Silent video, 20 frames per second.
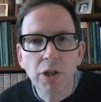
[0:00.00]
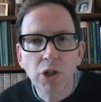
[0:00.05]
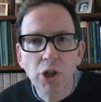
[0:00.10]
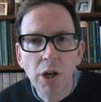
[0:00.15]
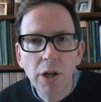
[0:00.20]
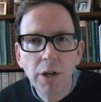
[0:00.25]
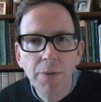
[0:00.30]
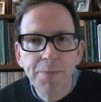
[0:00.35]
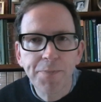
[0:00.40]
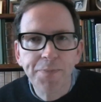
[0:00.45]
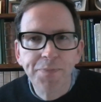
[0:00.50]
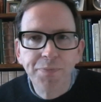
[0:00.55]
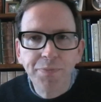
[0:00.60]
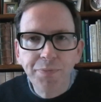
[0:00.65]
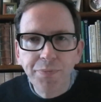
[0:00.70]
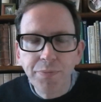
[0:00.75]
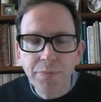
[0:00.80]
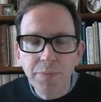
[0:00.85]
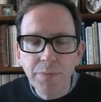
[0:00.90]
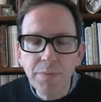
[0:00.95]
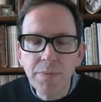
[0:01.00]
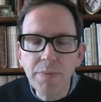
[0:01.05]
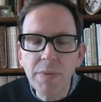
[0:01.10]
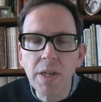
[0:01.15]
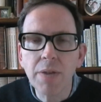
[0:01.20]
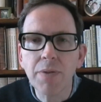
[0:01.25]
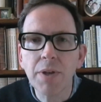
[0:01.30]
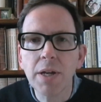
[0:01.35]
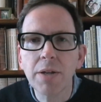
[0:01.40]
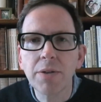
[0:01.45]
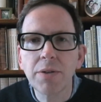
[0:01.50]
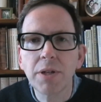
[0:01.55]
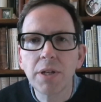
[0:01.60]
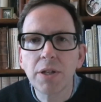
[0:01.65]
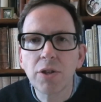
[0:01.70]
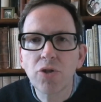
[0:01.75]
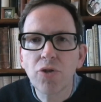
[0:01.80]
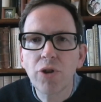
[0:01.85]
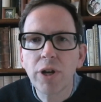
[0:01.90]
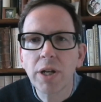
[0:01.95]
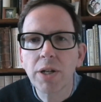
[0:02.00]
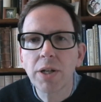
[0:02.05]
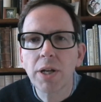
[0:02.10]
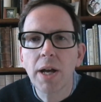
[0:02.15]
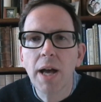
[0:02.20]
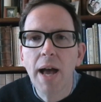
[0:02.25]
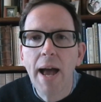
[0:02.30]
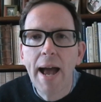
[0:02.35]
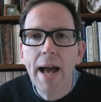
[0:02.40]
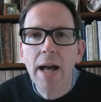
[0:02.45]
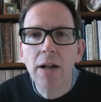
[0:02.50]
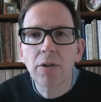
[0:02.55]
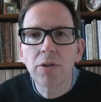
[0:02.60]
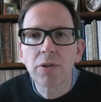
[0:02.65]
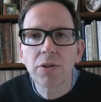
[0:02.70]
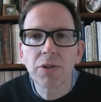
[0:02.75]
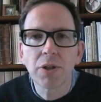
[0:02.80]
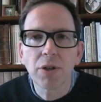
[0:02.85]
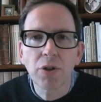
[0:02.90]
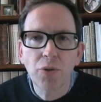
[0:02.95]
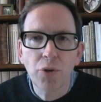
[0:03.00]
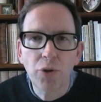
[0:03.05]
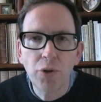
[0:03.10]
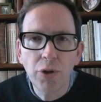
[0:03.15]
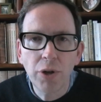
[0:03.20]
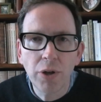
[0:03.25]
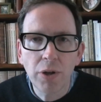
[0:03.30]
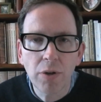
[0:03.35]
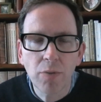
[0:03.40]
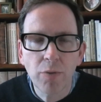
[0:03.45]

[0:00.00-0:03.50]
jug. There's the Trichter Halskrug,